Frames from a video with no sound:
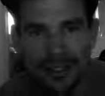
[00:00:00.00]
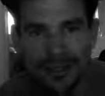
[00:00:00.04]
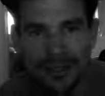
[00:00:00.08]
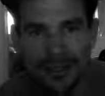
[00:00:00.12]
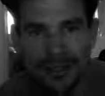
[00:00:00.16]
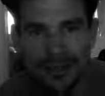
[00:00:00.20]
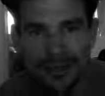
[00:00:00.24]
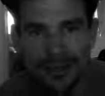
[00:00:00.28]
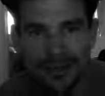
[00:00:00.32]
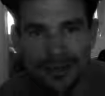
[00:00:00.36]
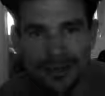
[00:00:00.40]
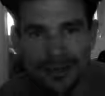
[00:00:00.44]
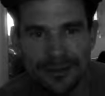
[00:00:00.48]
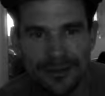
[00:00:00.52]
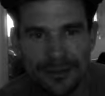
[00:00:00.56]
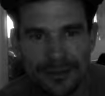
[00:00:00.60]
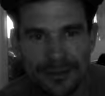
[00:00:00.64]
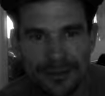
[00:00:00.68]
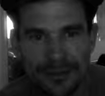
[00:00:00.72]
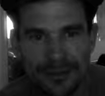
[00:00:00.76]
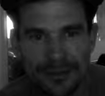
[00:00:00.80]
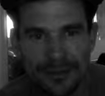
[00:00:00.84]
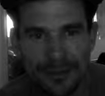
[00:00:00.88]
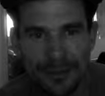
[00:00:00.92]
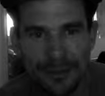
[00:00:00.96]
Blah,
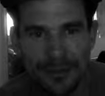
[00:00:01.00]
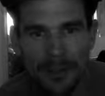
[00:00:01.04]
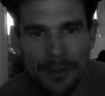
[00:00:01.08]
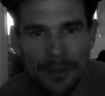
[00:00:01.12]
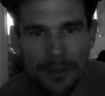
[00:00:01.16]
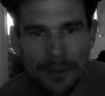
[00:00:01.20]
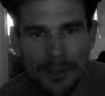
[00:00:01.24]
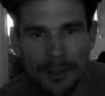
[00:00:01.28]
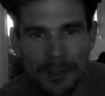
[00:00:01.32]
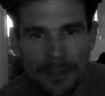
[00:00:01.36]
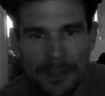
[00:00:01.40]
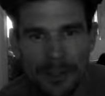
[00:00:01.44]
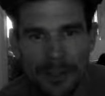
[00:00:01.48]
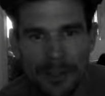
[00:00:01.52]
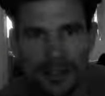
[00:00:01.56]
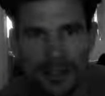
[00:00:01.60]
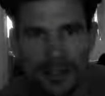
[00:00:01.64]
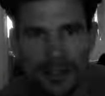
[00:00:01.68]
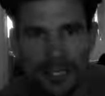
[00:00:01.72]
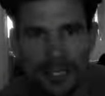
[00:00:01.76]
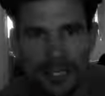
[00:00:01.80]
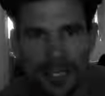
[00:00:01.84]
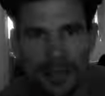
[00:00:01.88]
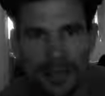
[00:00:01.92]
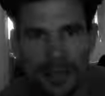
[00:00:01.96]
blah, blah, blah,
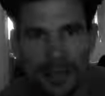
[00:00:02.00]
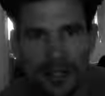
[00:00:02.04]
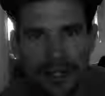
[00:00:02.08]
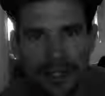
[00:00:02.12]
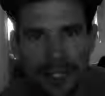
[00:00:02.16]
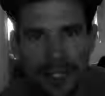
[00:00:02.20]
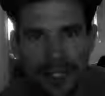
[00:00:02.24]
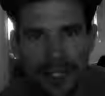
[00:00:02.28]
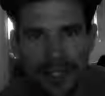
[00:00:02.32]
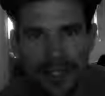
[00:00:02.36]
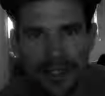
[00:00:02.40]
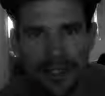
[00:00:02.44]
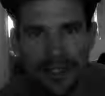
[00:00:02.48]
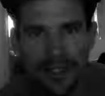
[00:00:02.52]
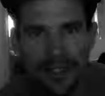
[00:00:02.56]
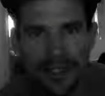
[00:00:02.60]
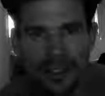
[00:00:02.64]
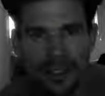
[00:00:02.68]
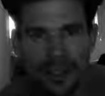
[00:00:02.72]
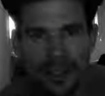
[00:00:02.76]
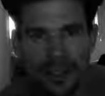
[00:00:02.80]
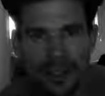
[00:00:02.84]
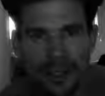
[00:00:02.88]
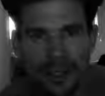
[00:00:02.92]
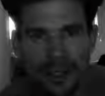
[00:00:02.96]
blah. End of the day,
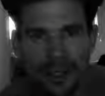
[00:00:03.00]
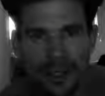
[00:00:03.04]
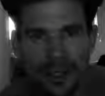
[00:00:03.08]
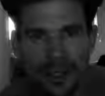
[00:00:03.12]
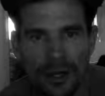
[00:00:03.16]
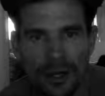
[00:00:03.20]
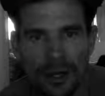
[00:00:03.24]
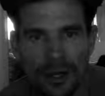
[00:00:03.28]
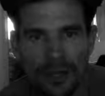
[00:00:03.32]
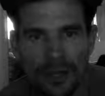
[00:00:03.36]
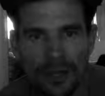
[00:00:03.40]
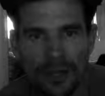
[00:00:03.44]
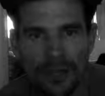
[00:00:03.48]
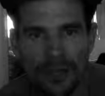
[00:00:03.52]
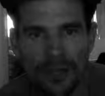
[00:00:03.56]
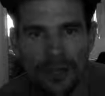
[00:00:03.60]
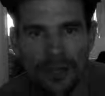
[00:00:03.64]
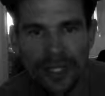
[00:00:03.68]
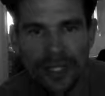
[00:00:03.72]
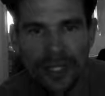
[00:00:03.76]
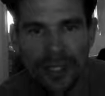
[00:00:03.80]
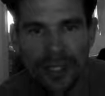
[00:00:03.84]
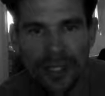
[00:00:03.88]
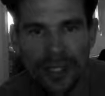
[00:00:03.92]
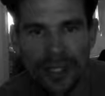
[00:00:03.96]
I want to
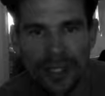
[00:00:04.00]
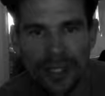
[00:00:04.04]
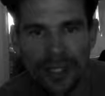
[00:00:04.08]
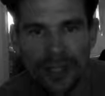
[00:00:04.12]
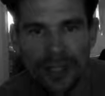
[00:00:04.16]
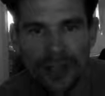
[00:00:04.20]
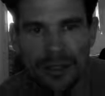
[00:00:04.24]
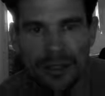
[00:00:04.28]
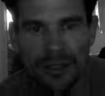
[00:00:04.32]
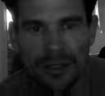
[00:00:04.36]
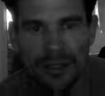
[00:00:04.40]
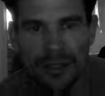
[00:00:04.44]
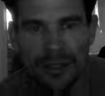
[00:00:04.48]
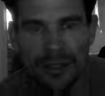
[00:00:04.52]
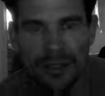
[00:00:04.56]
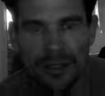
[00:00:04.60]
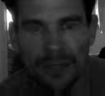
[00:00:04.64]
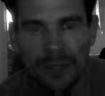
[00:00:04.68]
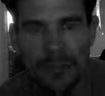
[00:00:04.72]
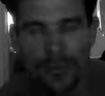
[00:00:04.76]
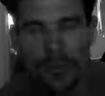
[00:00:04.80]
say that I